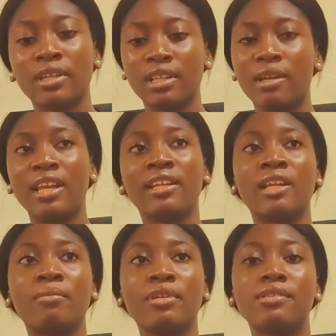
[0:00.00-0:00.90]
What
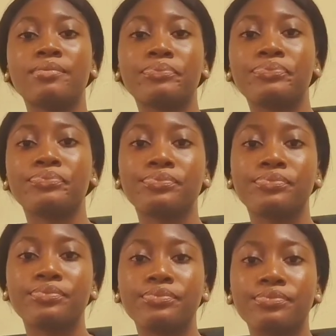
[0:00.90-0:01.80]
social
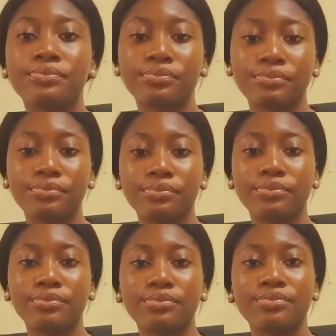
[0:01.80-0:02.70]
media are you
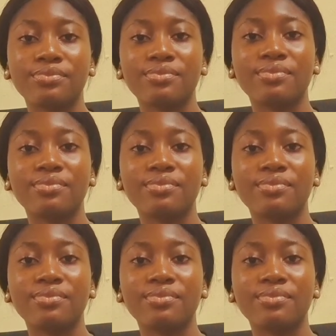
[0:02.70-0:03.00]
addicted to?